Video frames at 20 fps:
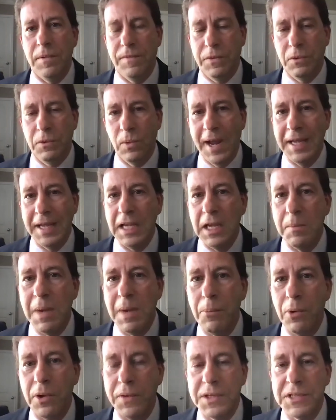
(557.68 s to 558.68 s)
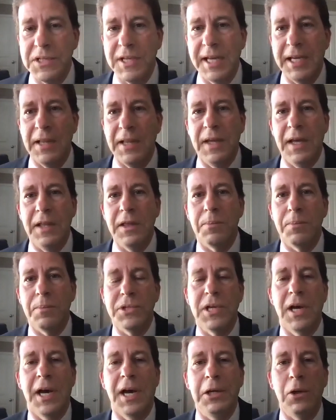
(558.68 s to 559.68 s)
ranking member of the Senate, then the
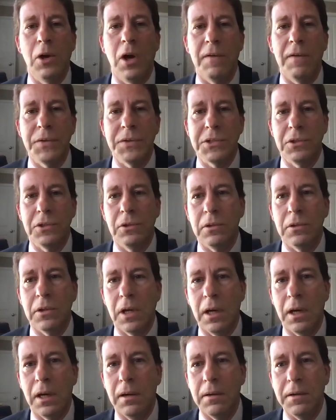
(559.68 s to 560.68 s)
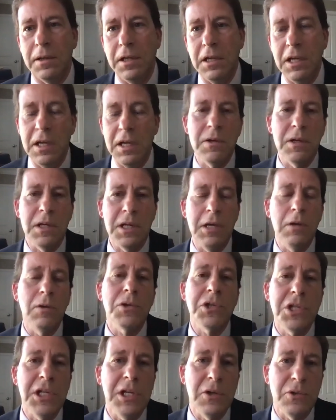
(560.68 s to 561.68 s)
presiding officer, he
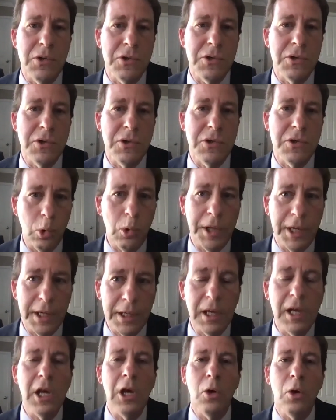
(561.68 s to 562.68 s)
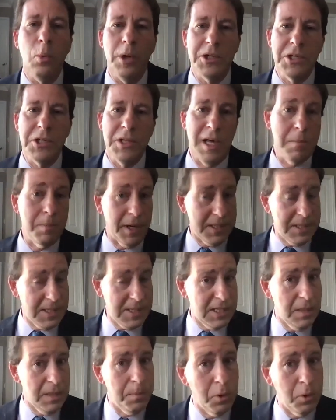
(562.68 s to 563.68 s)
or she issues a ruling, which then by
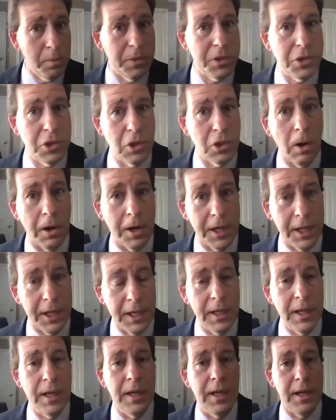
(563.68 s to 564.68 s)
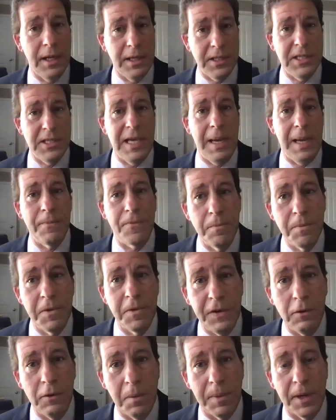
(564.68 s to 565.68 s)
simple majority, exempt from a
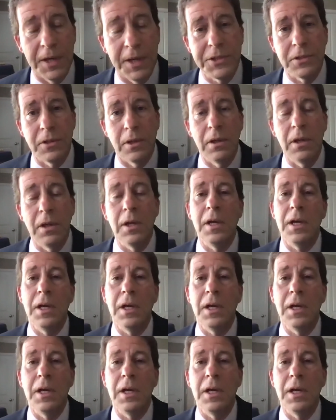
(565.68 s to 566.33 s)
filibuster,